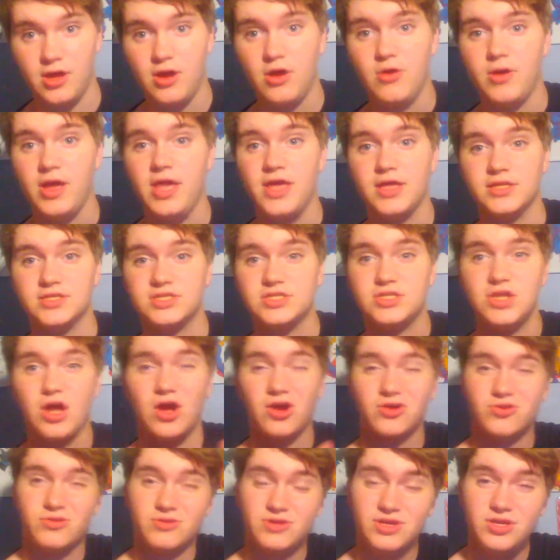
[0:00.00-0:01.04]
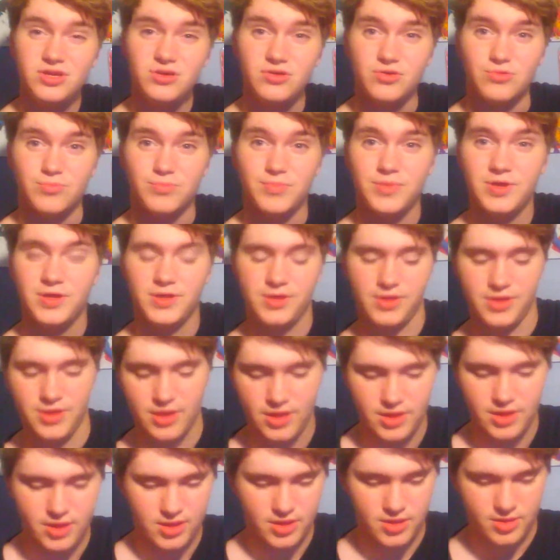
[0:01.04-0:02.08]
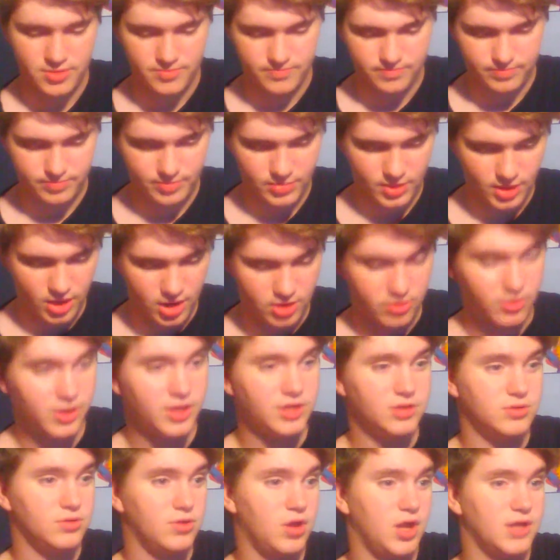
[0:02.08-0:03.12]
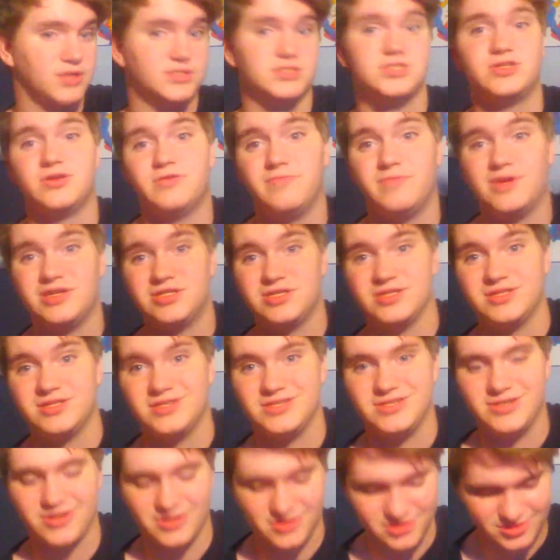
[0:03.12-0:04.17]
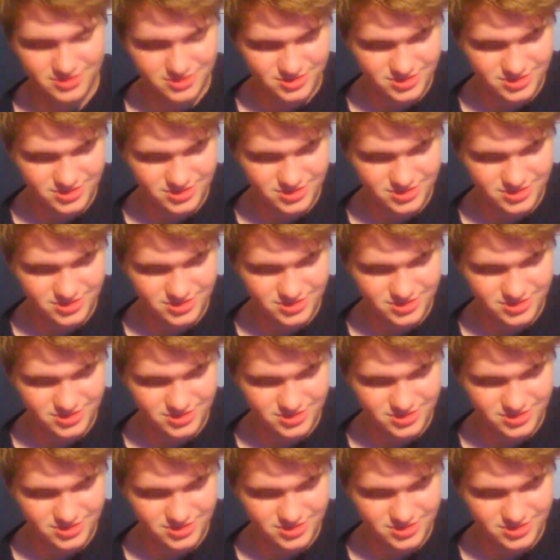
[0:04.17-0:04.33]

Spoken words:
oh hey, it's Doctor Doom. Oh, and I should mention this earlier,